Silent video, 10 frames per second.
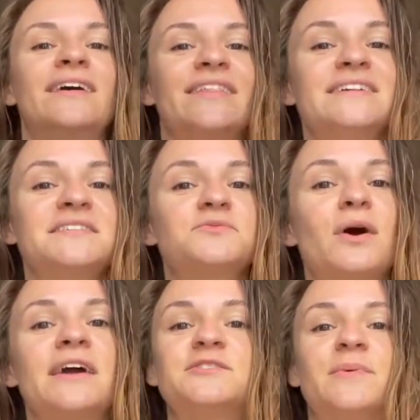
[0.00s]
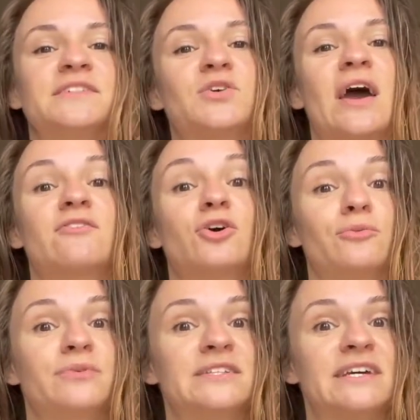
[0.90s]
this is why it's best to have it all
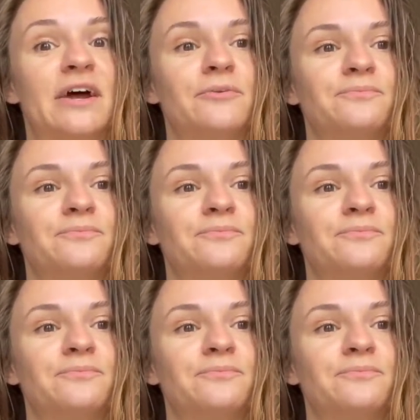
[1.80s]
printed out.